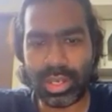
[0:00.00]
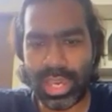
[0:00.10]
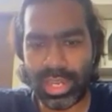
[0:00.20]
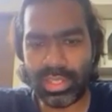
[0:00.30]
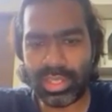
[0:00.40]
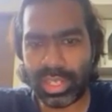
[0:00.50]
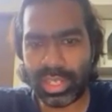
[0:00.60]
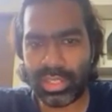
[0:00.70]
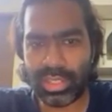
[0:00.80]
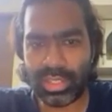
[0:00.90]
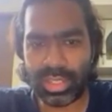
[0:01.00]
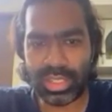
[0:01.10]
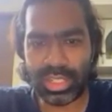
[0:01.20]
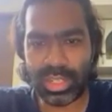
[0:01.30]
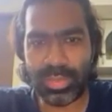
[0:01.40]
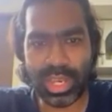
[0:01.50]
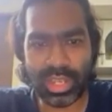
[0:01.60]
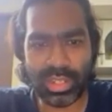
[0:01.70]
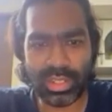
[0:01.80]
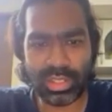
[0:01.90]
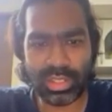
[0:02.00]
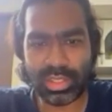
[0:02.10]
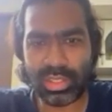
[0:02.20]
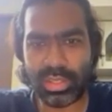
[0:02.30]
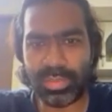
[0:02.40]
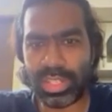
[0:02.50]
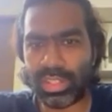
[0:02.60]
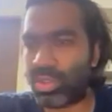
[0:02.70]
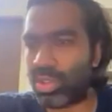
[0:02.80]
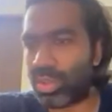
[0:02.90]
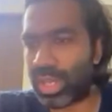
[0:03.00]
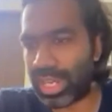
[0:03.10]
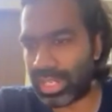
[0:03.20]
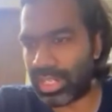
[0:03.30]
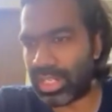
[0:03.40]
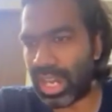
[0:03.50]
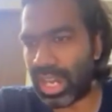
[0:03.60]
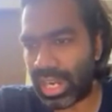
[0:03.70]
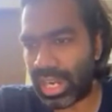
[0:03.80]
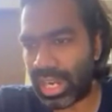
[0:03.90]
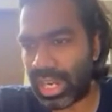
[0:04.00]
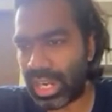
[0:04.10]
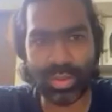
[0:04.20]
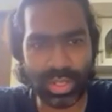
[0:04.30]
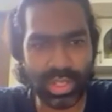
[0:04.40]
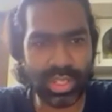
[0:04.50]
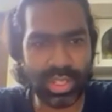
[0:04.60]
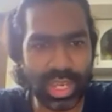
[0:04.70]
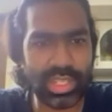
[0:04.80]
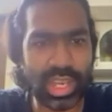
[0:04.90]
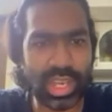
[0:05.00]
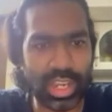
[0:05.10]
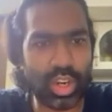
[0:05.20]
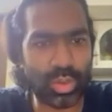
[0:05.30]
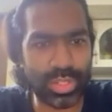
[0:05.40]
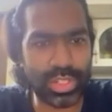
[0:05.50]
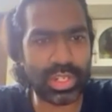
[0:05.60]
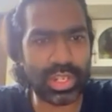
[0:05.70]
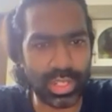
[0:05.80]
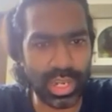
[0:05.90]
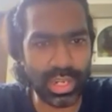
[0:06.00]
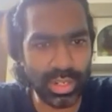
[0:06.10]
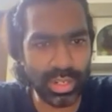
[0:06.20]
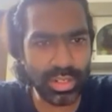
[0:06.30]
iris, I guess. It's a TB iris. Patient who took ATT and ART together. Yeah, I got a question like that.